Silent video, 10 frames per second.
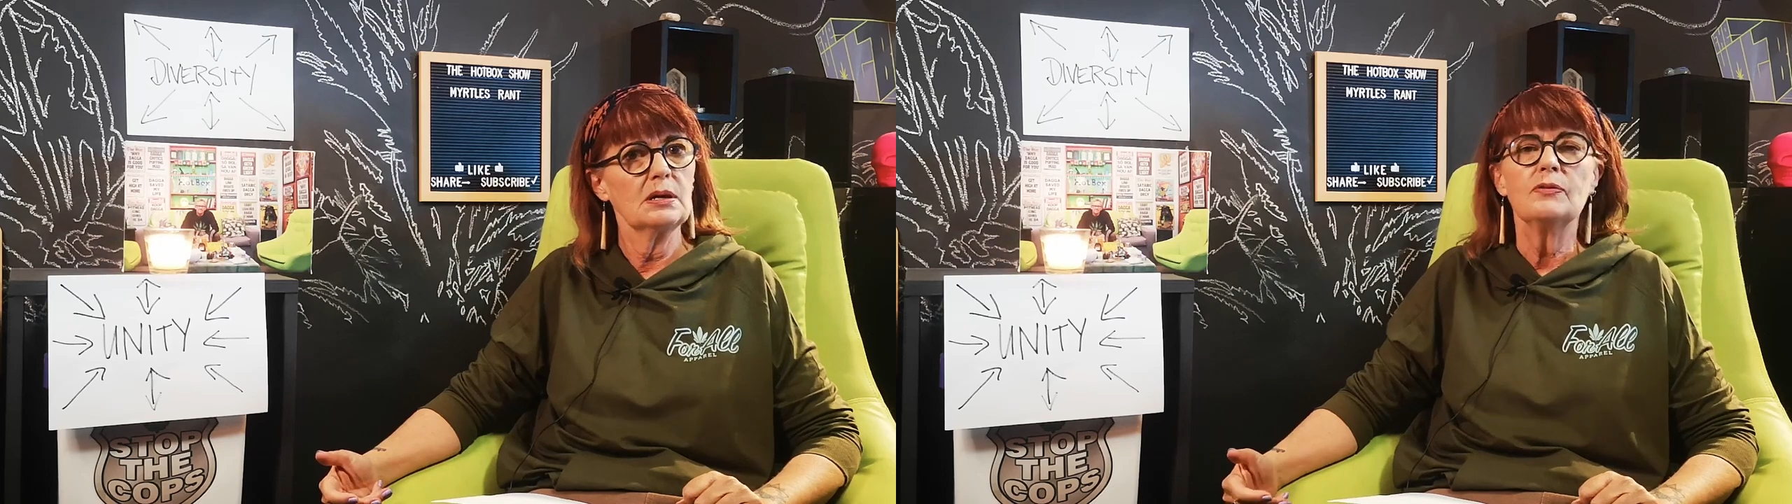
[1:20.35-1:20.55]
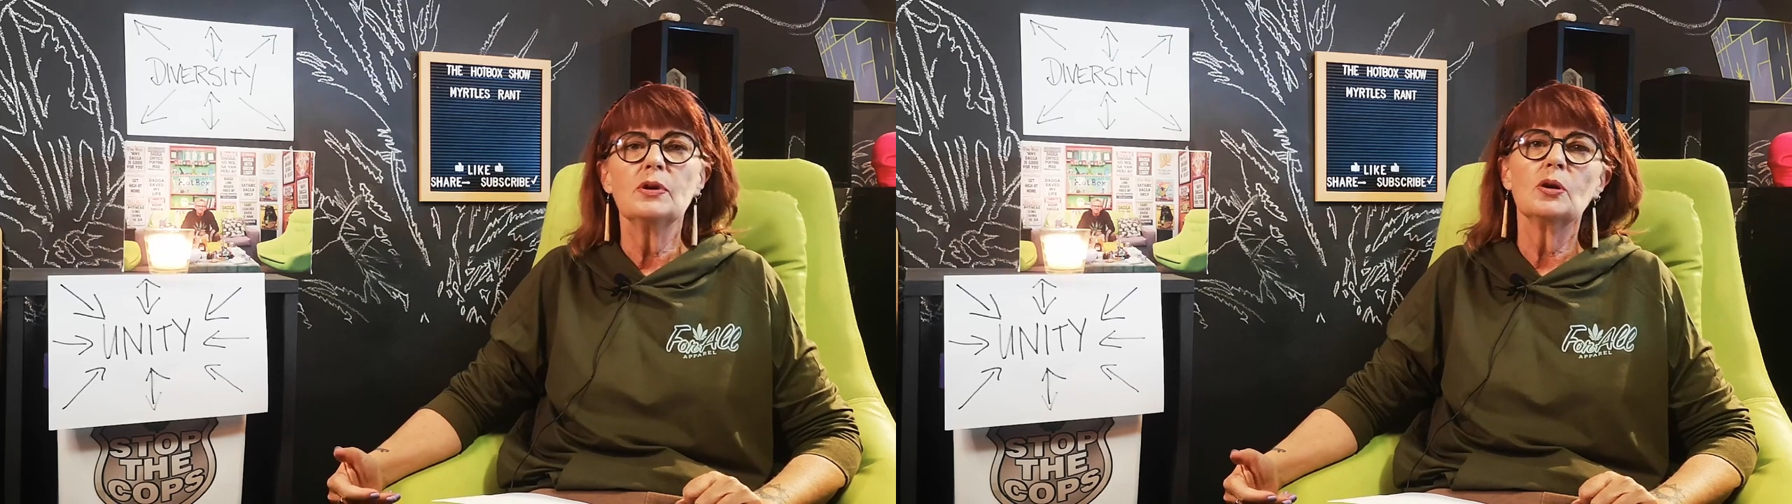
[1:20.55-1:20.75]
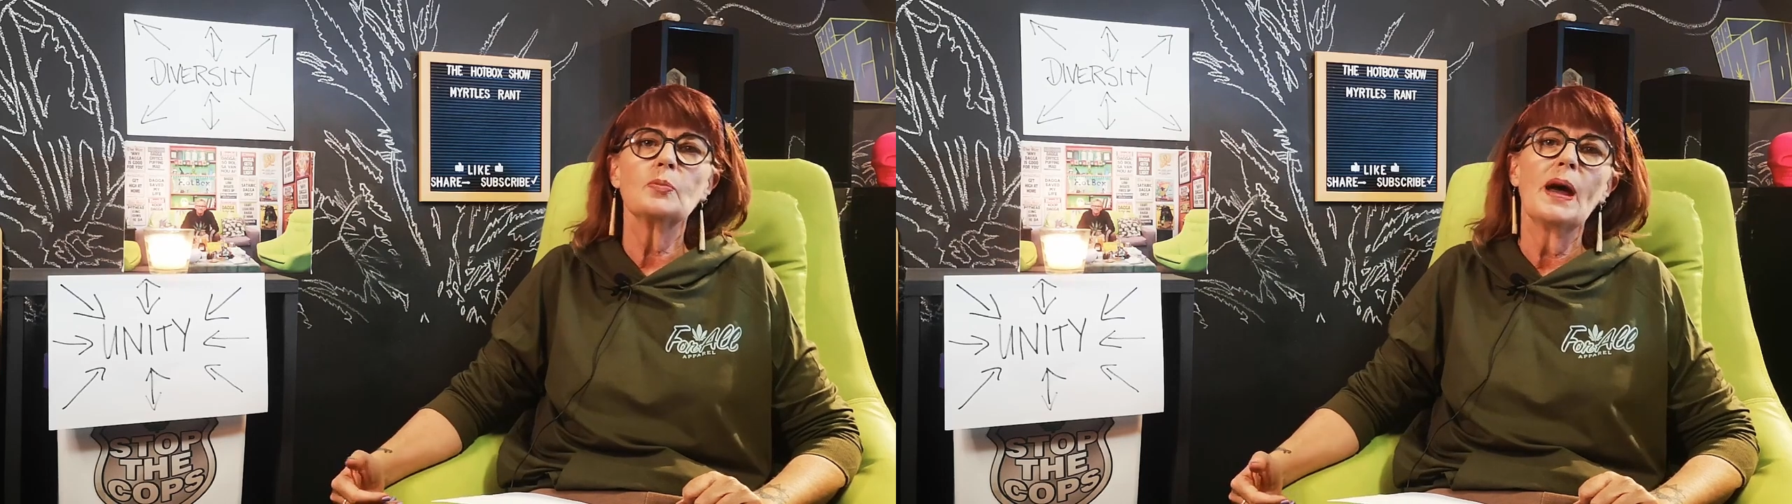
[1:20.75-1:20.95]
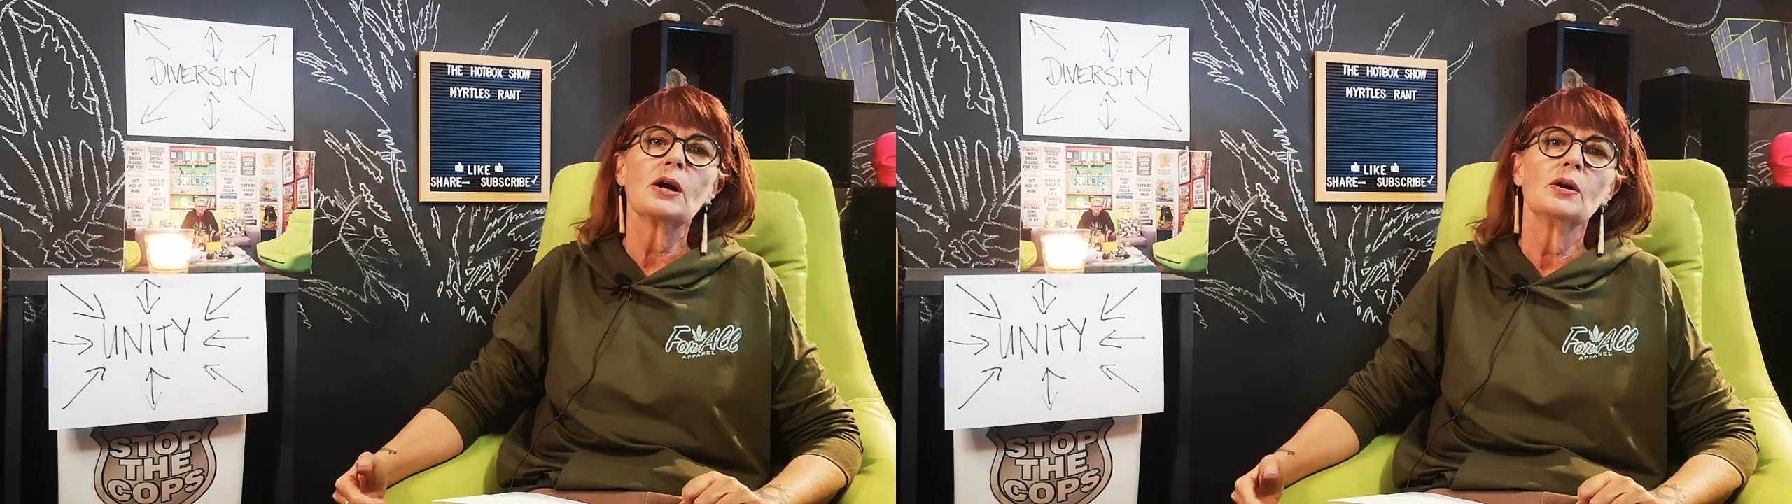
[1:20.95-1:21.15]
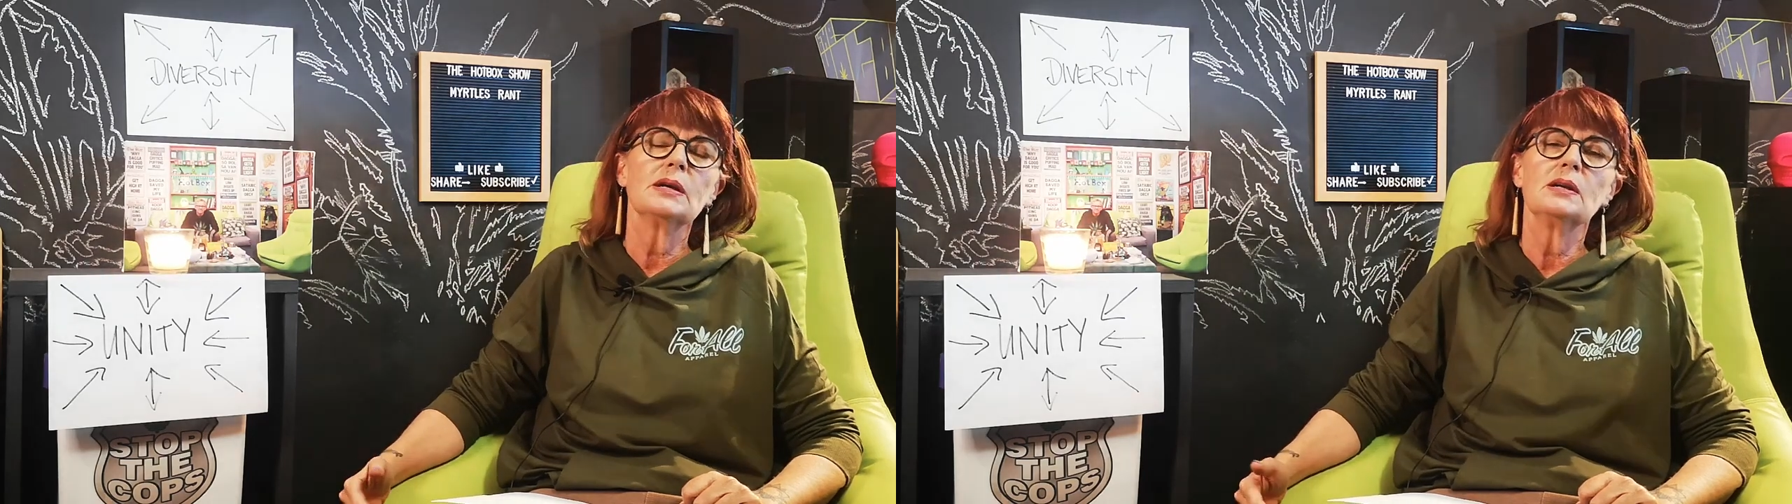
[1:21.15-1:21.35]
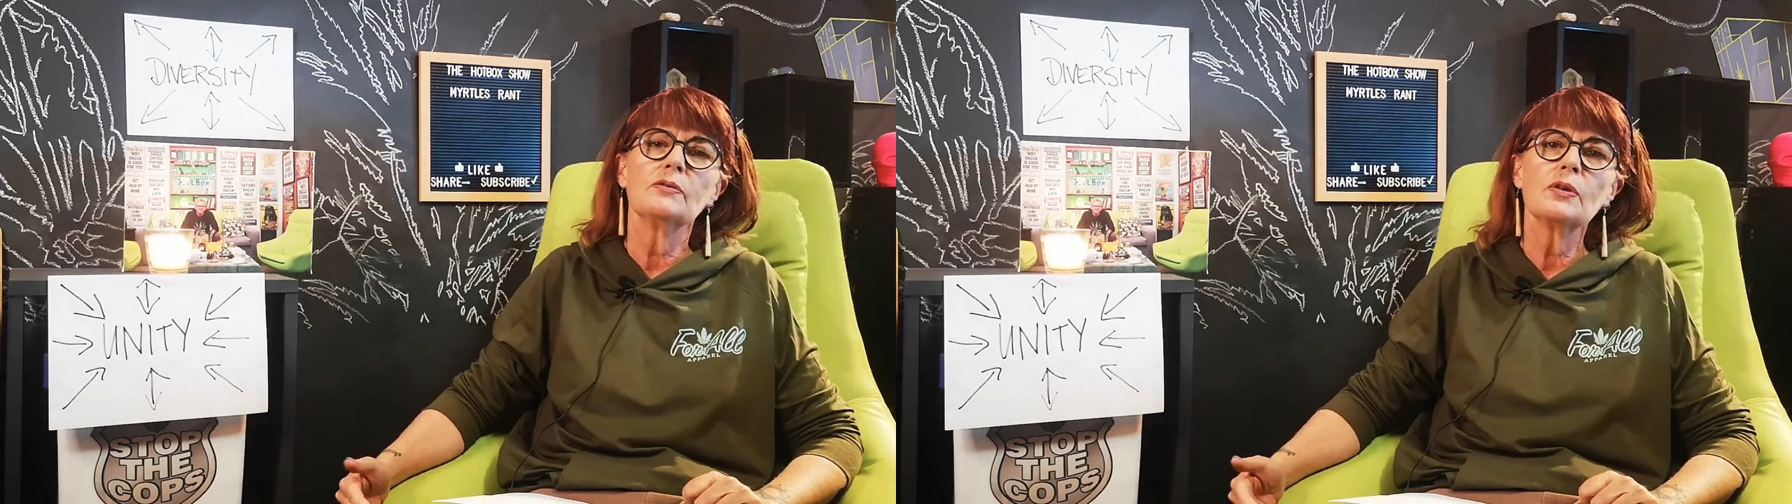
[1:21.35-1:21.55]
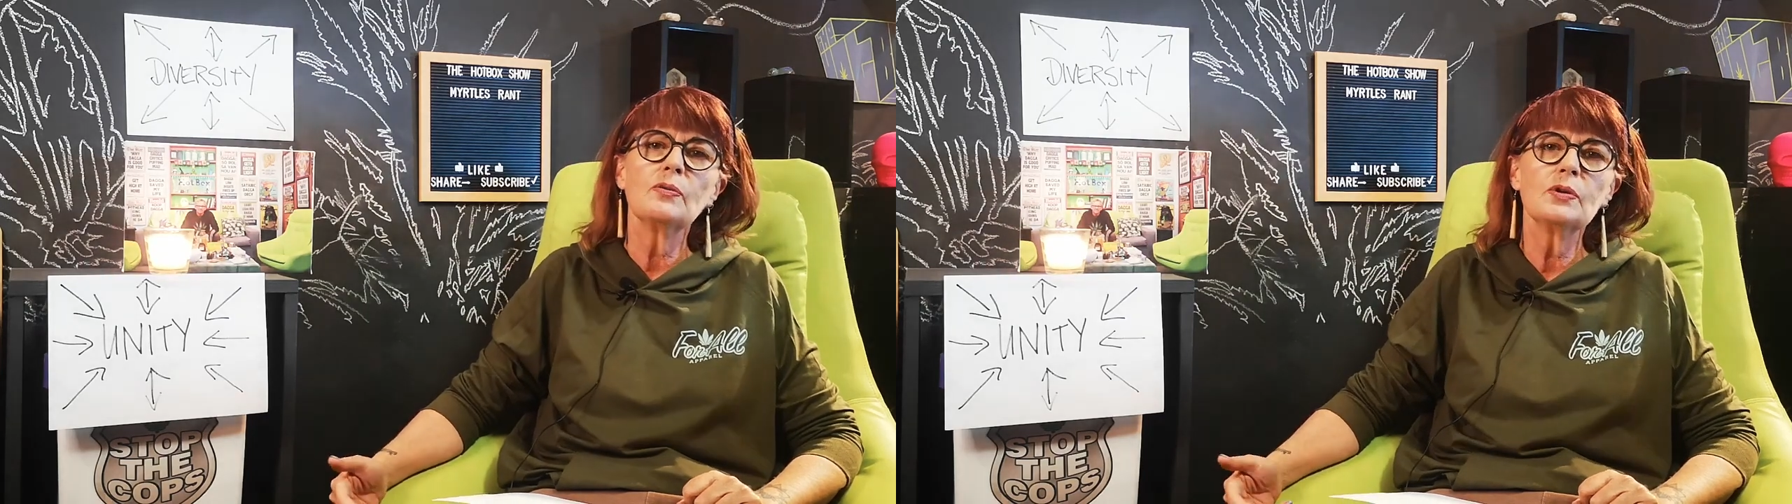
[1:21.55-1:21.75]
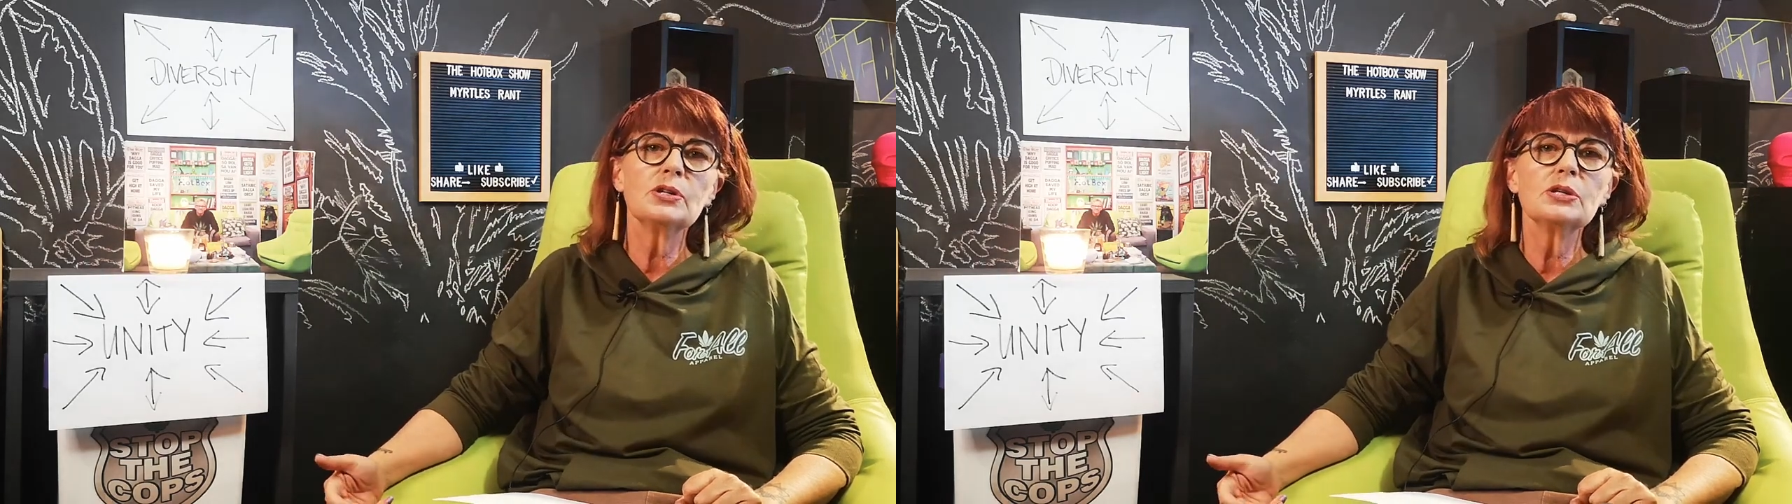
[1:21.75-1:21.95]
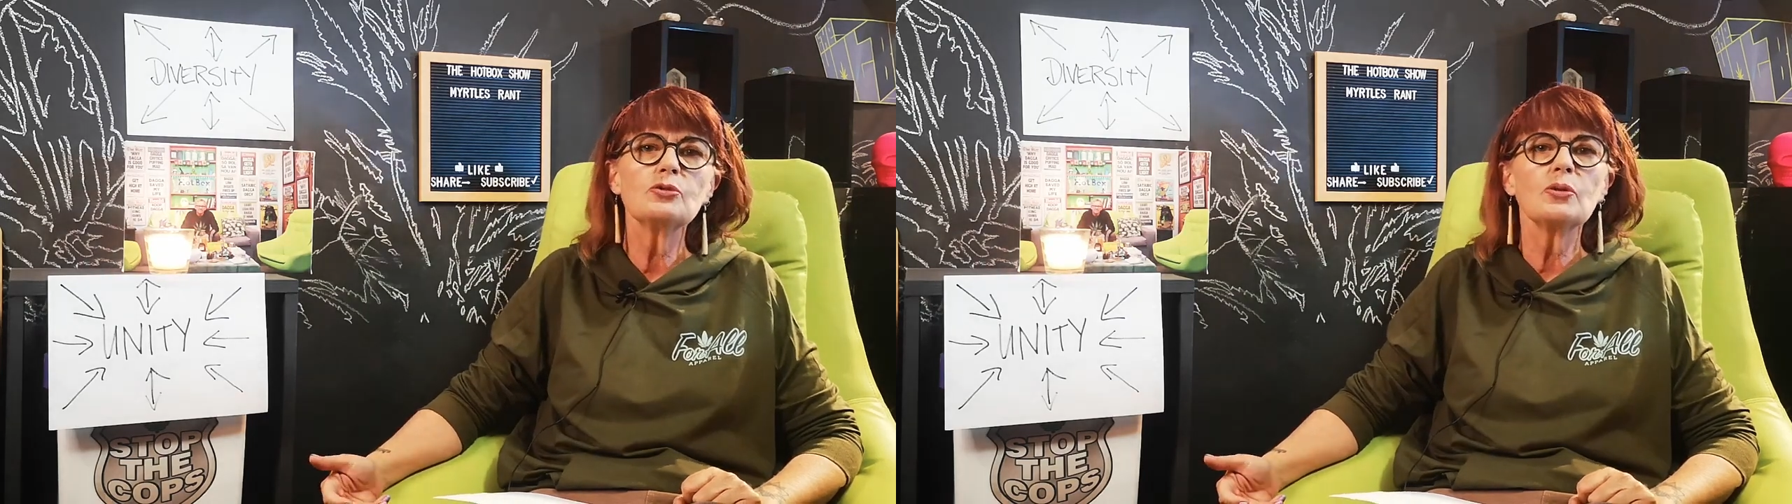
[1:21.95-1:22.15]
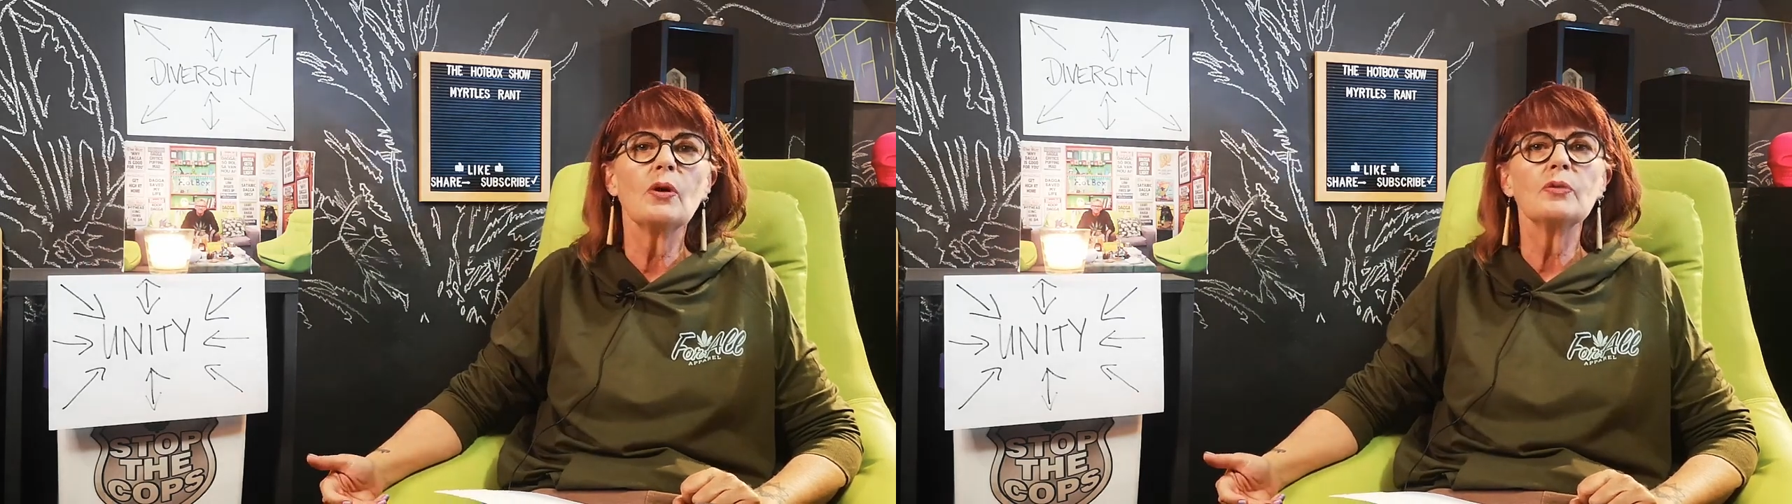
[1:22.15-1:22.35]
If you look back on any of the footage
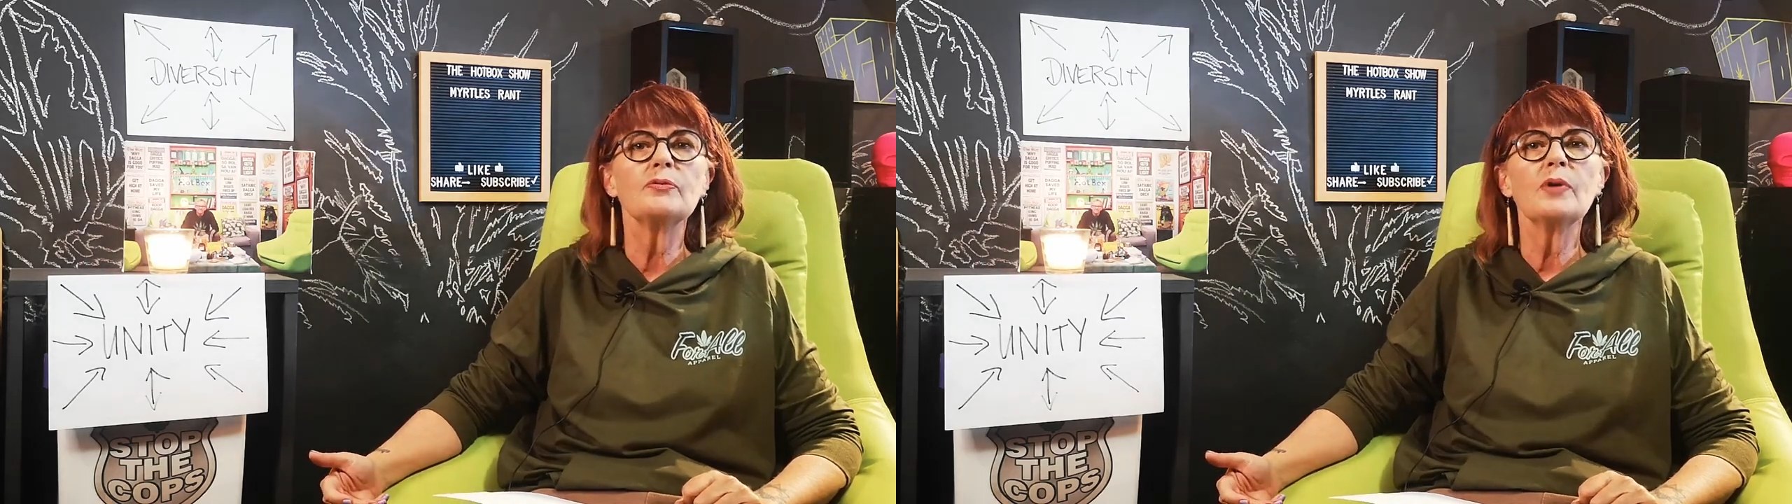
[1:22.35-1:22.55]
or the old